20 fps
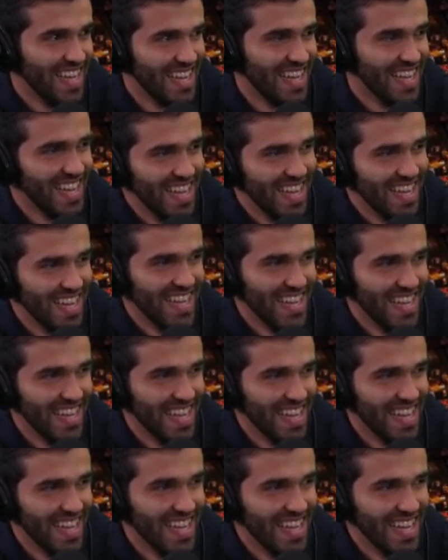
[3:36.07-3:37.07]

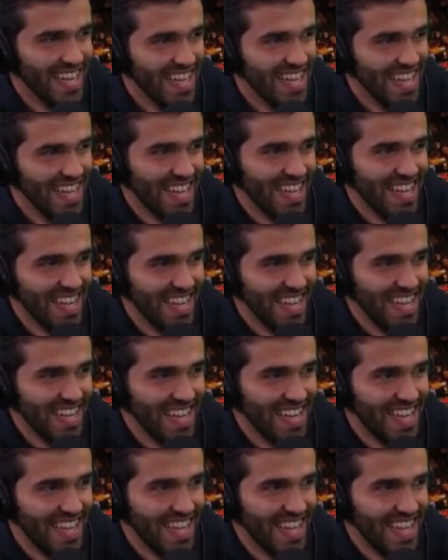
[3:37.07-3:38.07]

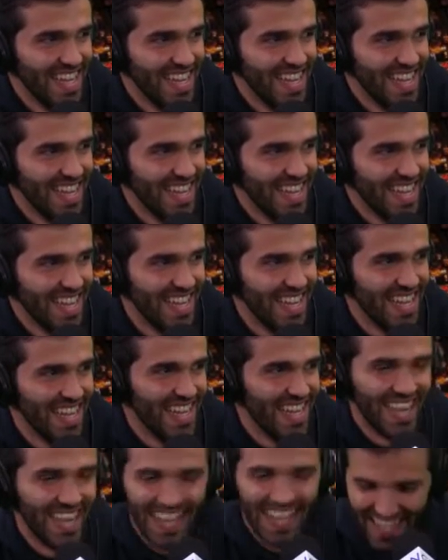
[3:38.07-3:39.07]

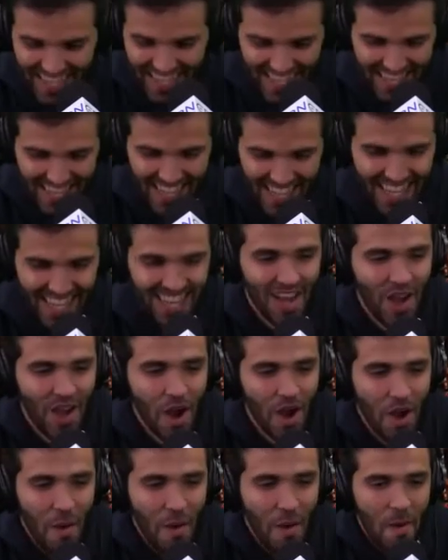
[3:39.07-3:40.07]

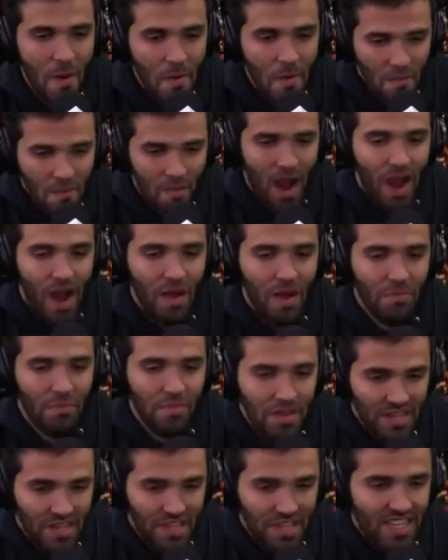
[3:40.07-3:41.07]

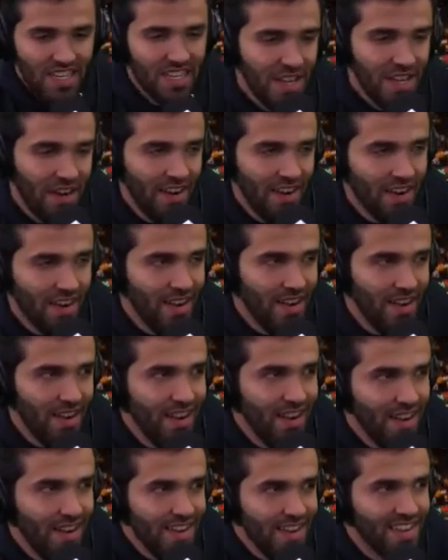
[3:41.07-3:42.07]

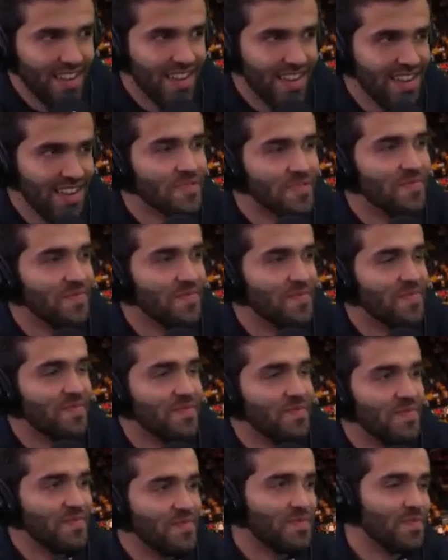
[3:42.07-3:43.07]

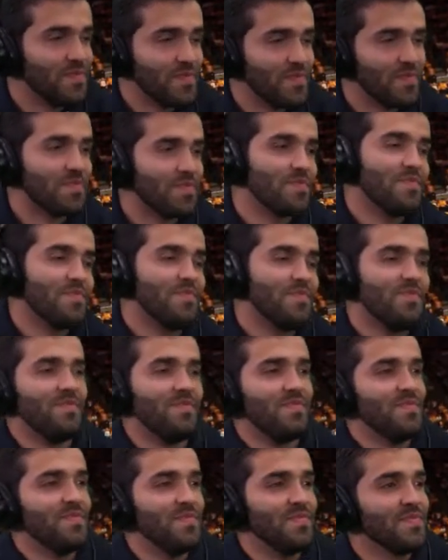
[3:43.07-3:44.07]
[no speech]